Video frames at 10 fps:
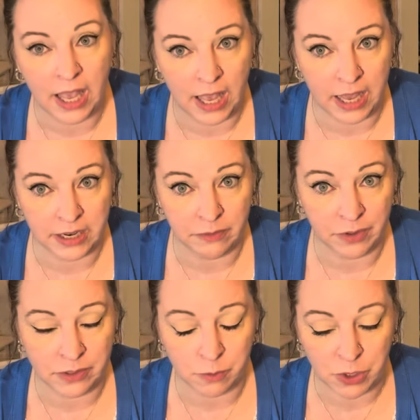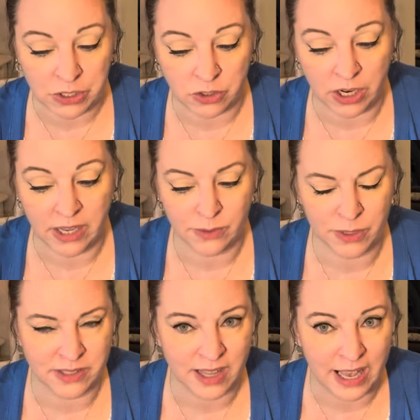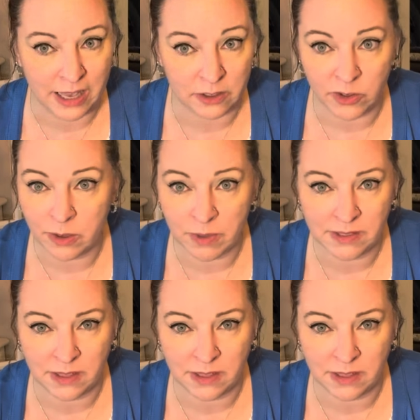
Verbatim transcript: And it feels moisturized. Whereas the hand cream has